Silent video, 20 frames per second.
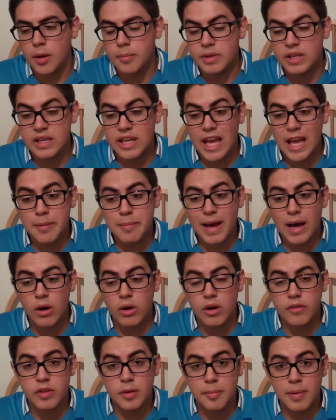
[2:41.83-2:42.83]
He came
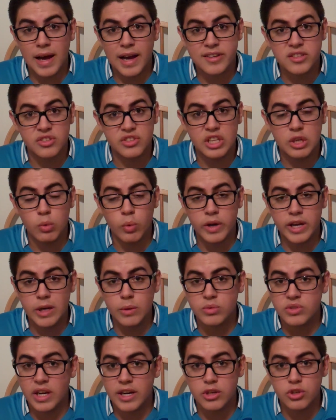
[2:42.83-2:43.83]
out of the box because Higuain
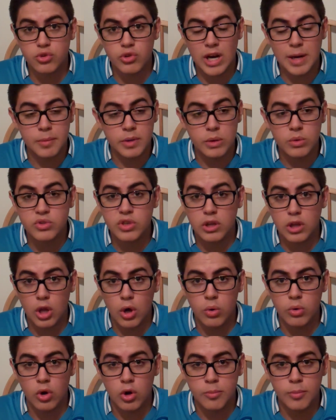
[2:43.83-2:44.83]
was on a scramble. He was
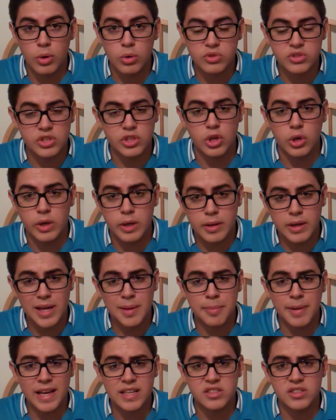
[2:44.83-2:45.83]
alone almost. You know, he
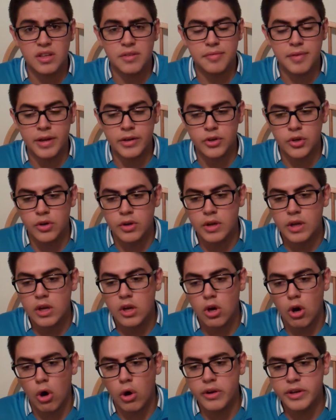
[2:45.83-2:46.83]
got past the defender.
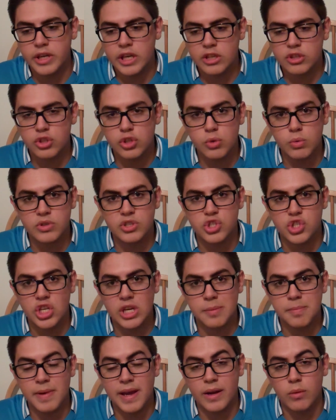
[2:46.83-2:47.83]
All he needed to do was
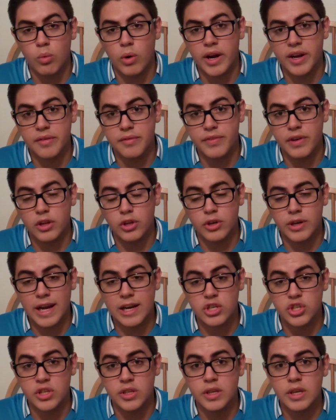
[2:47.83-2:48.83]
chip, and Weidenfeller
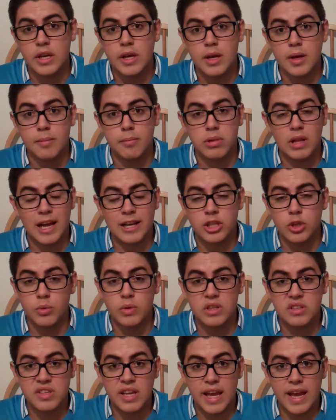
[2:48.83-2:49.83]
actually blocked it
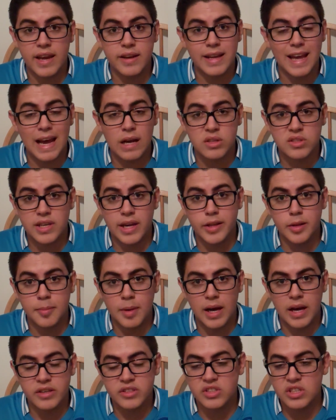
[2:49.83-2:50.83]
with his hand outside the
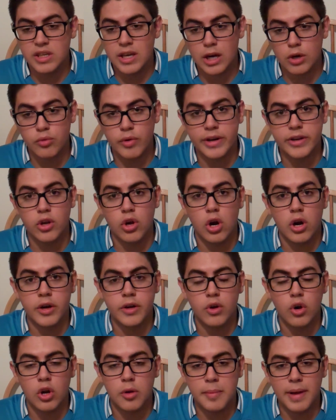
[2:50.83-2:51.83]
box. He got a red
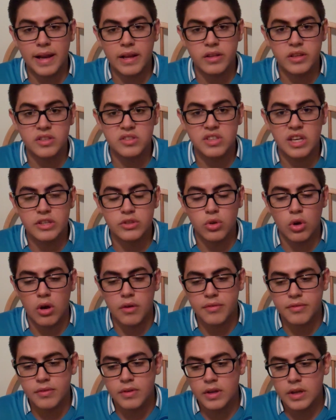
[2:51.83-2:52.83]
card, automatically sent
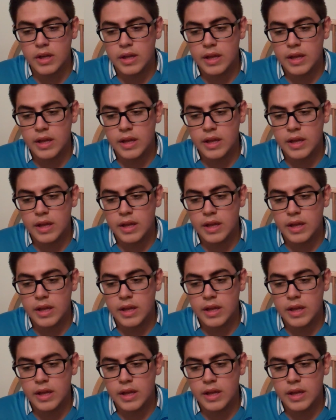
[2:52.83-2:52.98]
off.